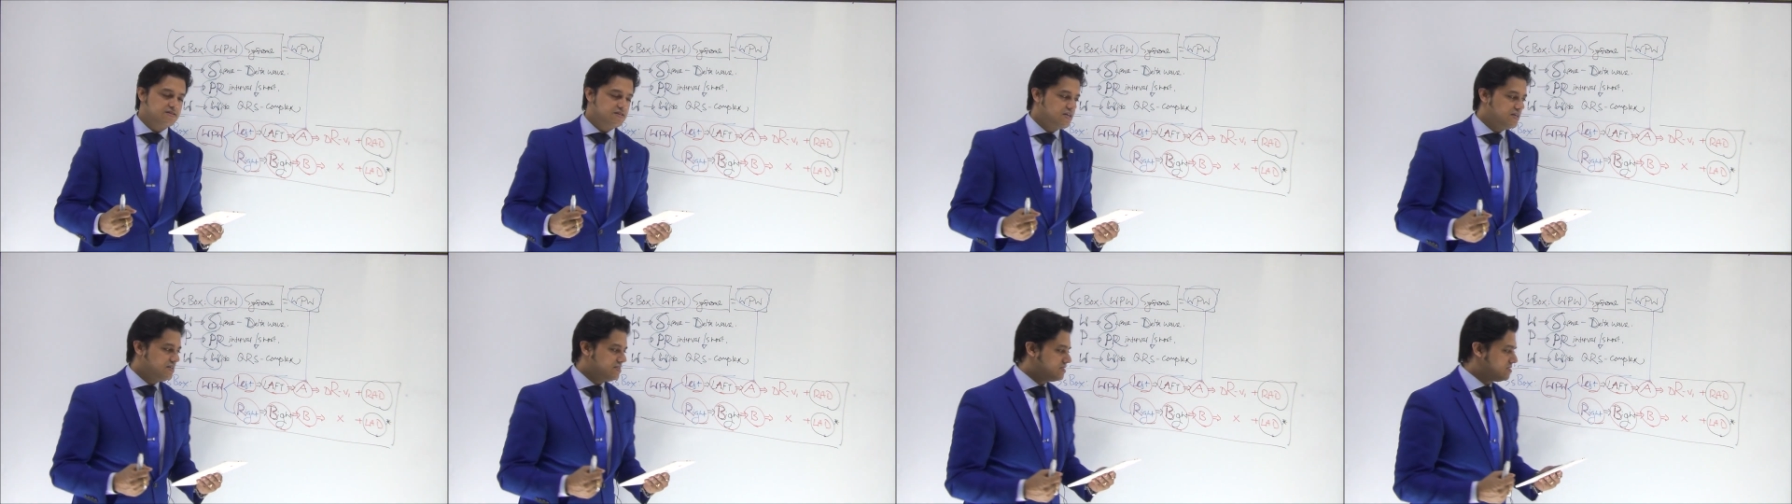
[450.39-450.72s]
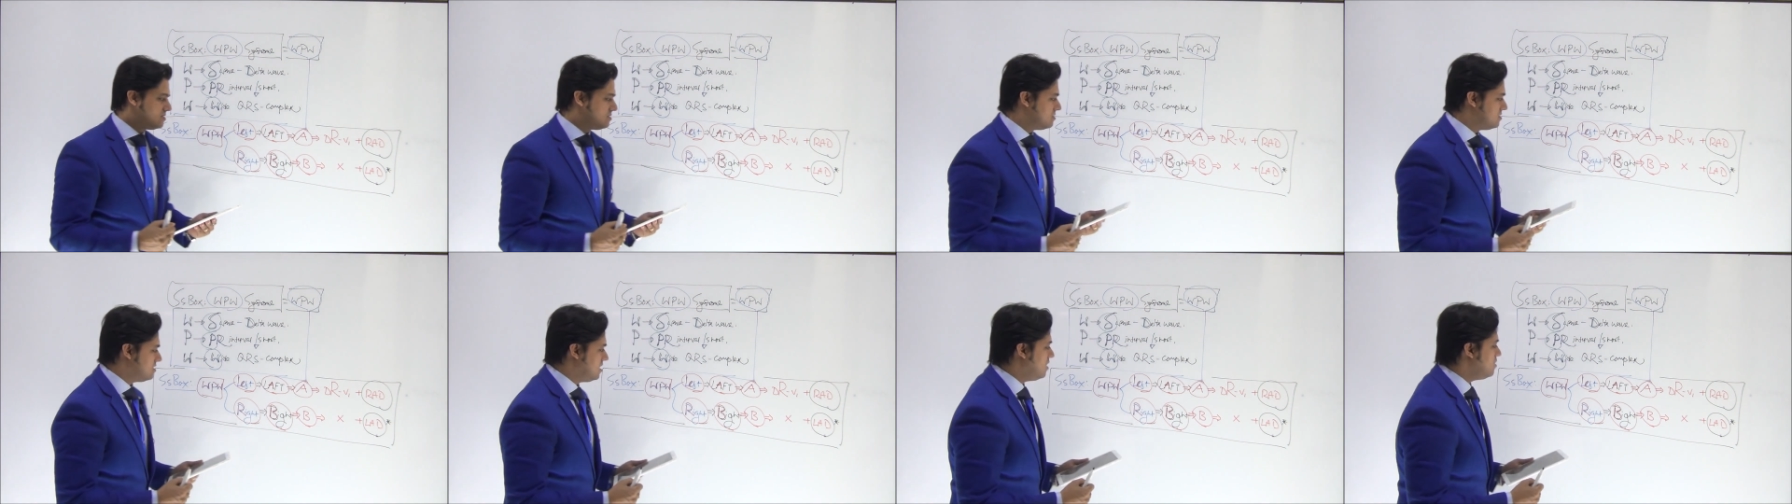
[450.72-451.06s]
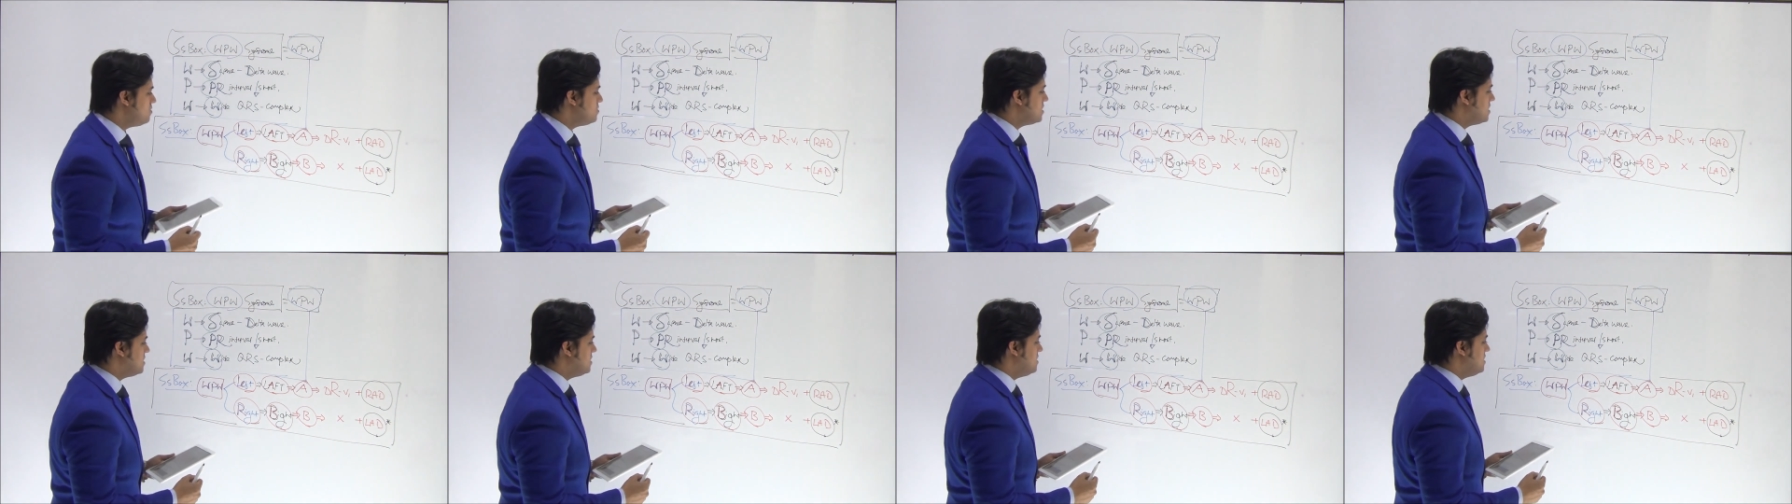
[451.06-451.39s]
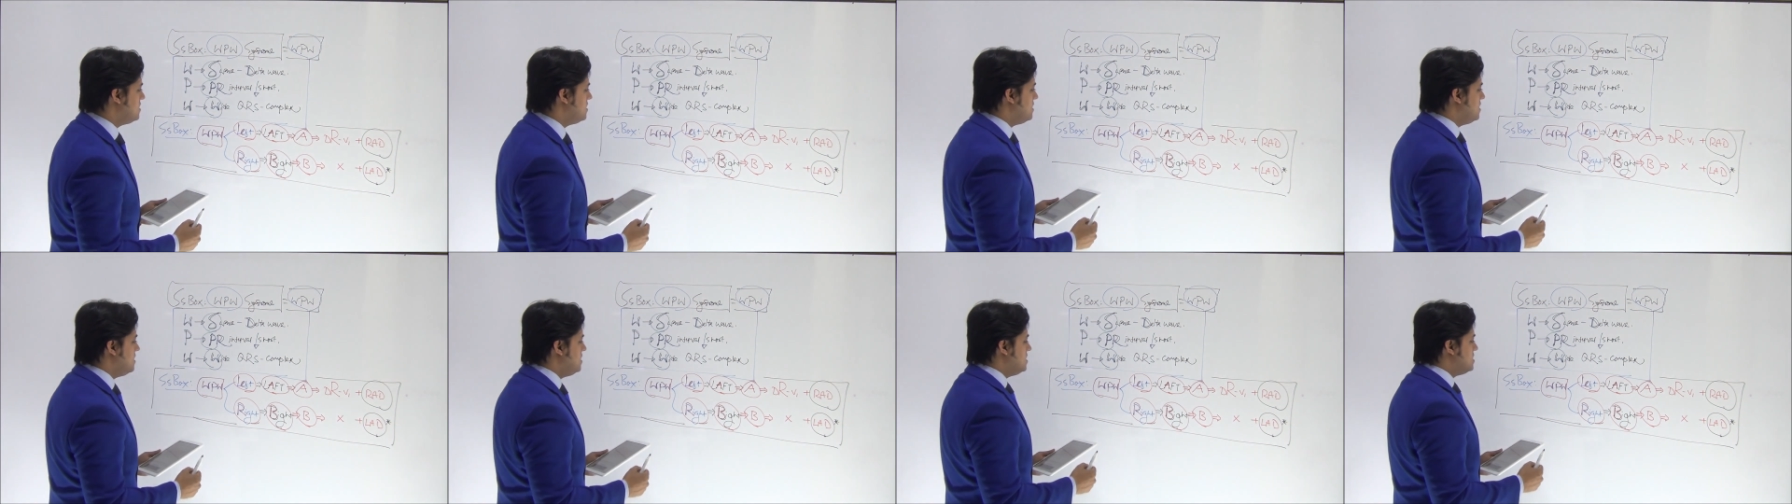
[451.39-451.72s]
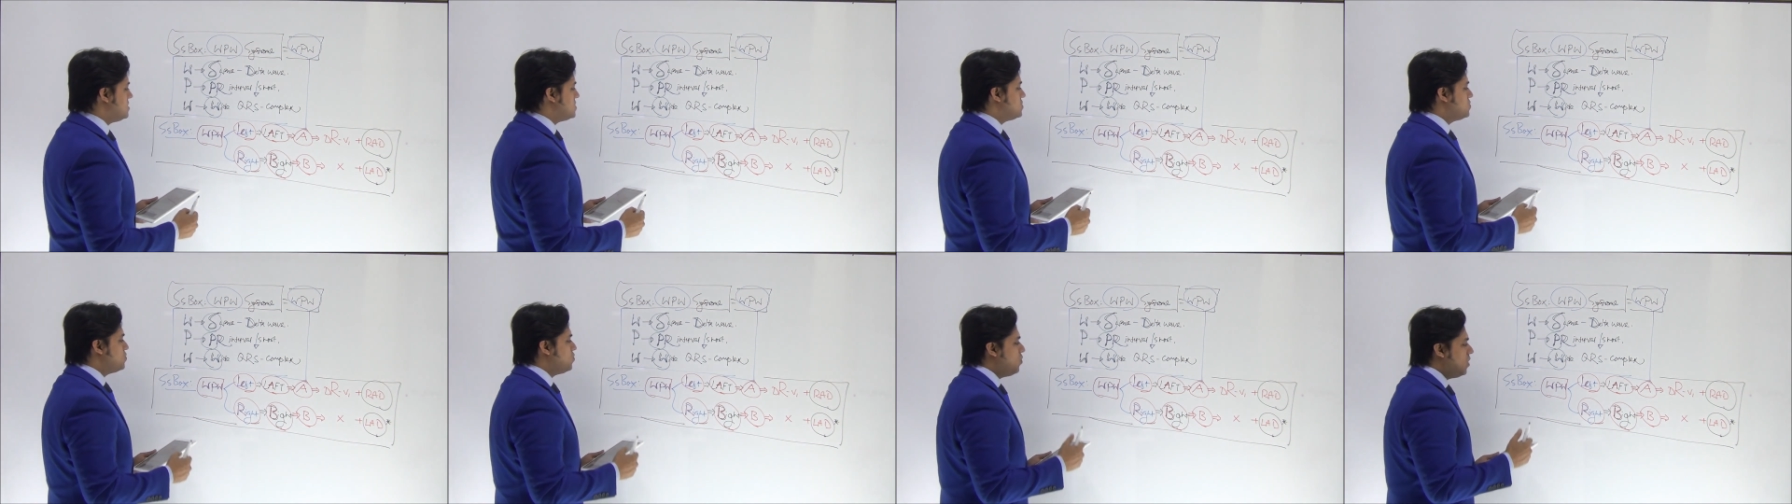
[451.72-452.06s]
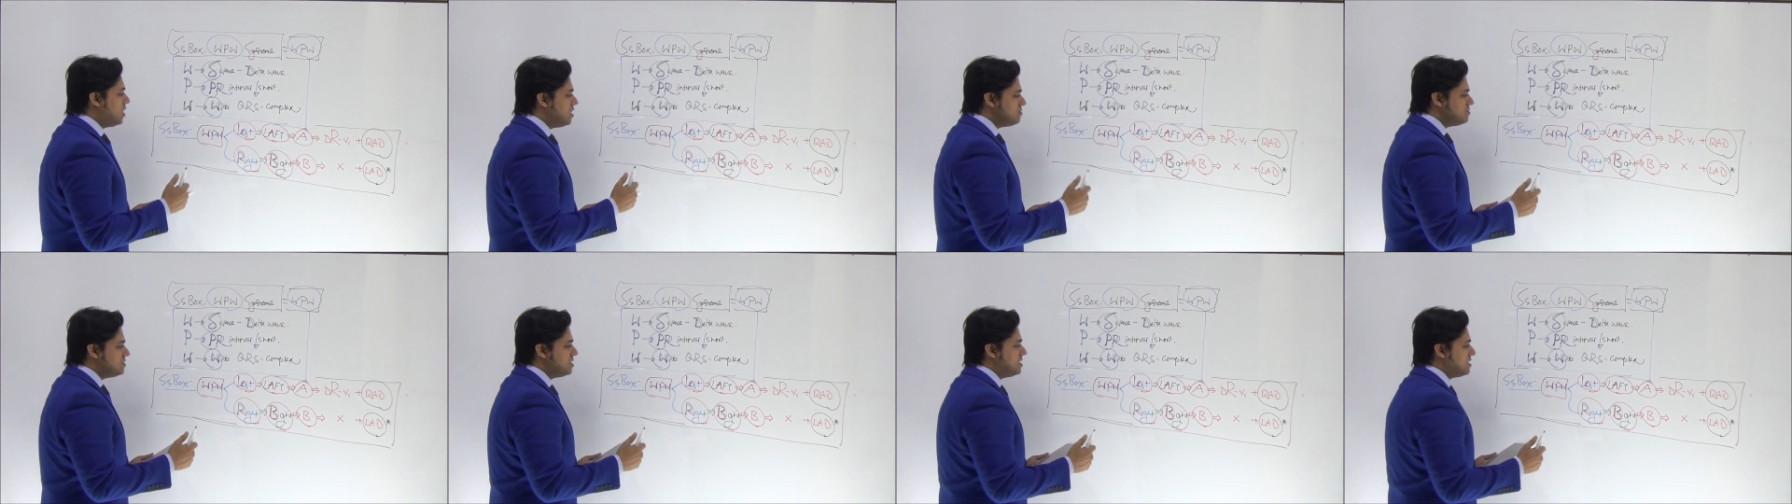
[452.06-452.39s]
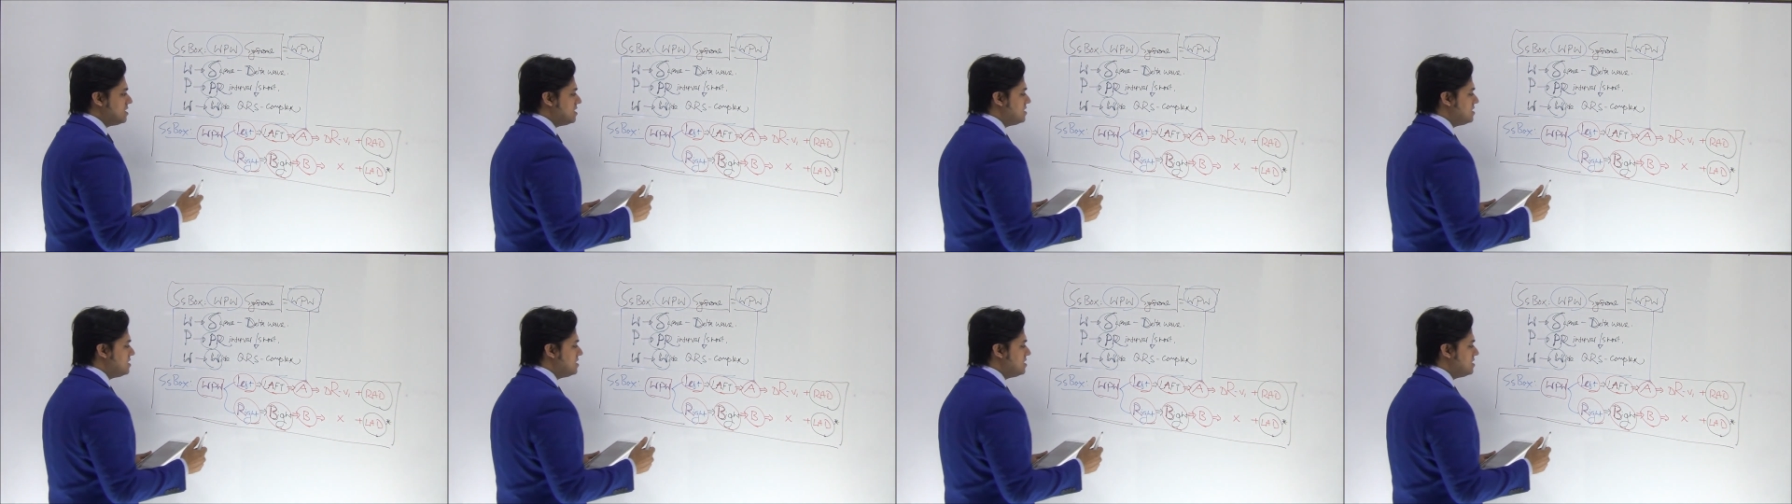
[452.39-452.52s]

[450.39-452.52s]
Yes, nowadays, so one of the